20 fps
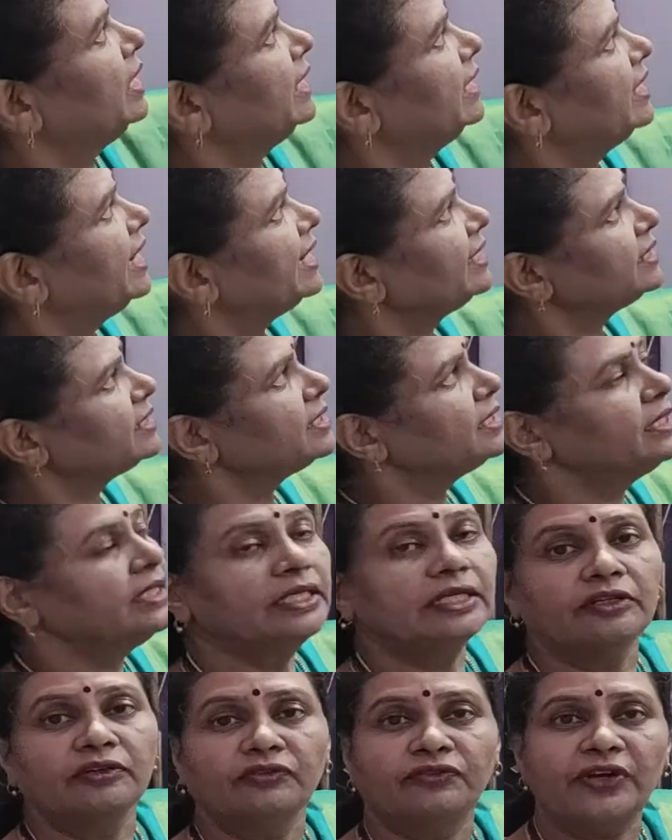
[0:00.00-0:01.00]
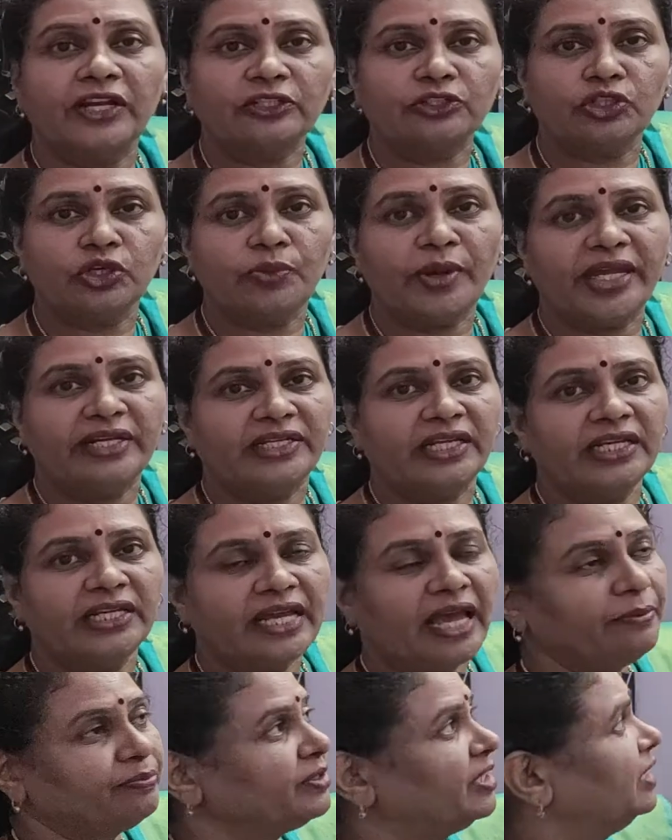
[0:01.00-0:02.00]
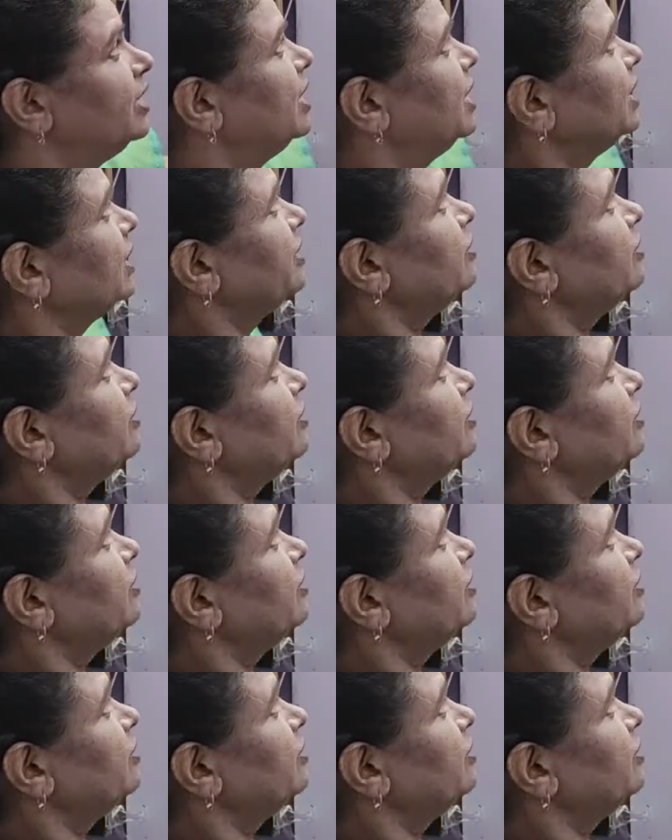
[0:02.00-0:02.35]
Next, fluctuating capital.